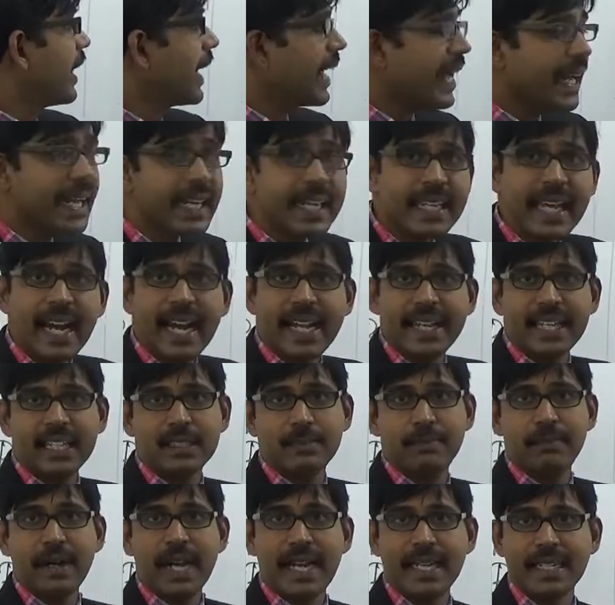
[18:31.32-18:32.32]

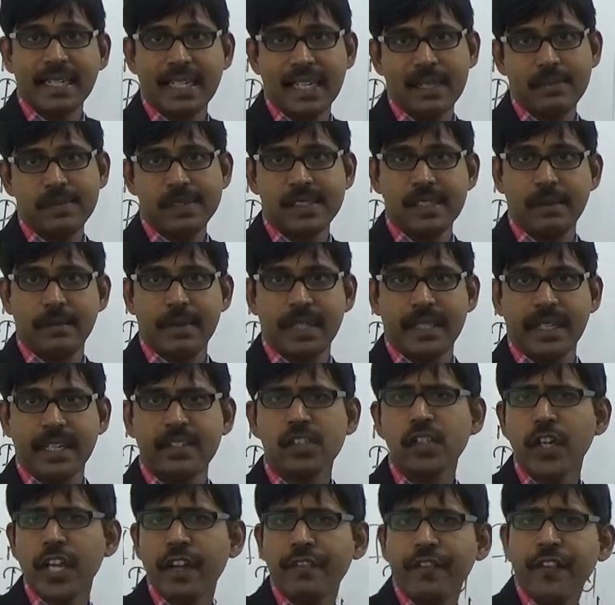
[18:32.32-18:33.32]
indirect bandgap semiconductor.
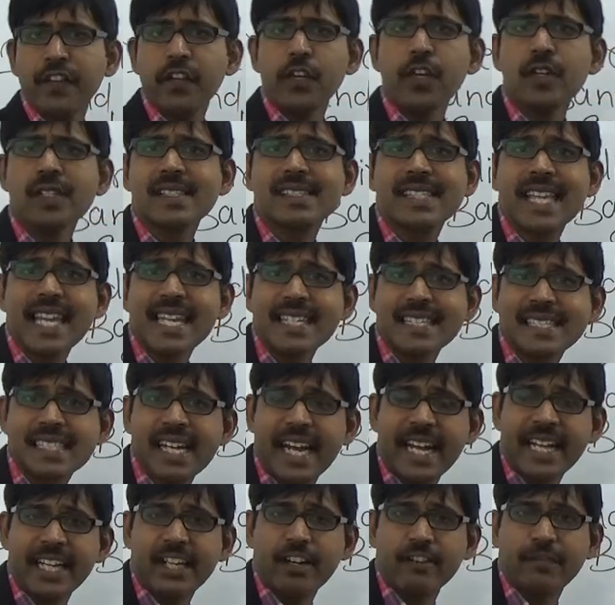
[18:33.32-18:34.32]
So if you use these
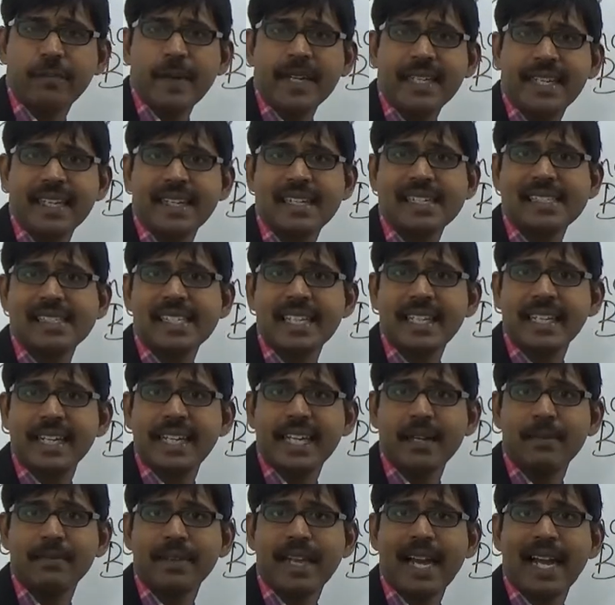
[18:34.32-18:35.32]
kind of materials,
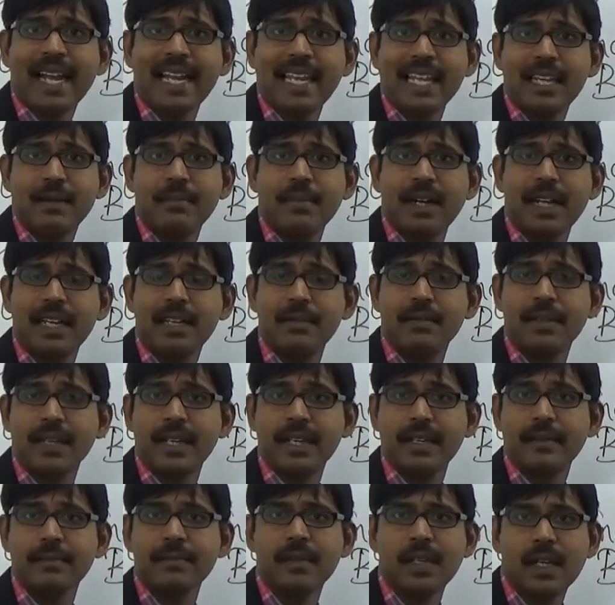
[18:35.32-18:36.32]
indium, gallium,
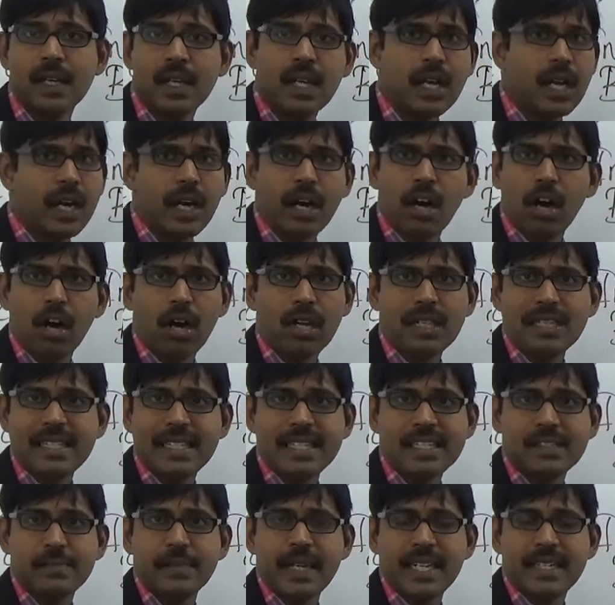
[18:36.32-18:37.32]
aluminum, all
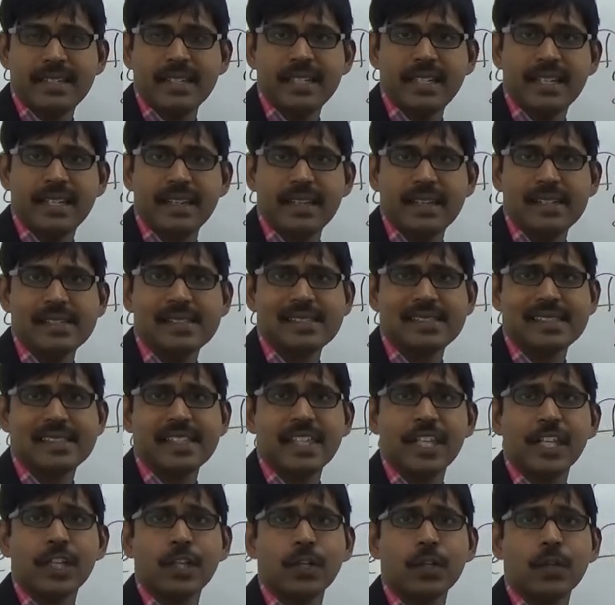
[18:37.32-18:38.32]
these materials,
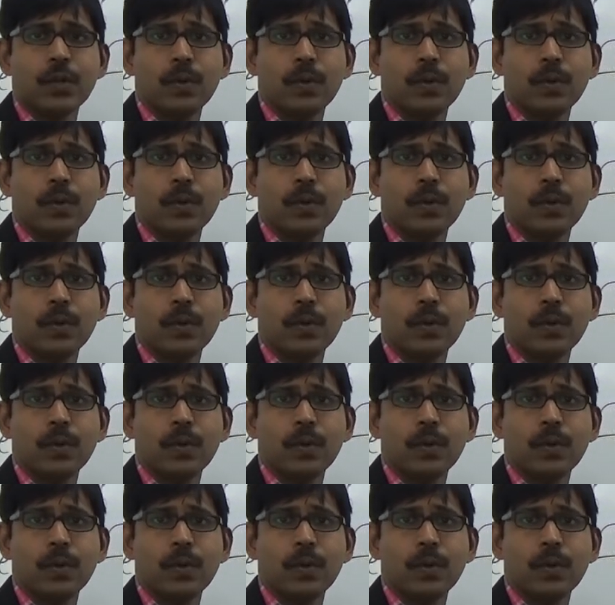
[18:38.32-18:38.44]
you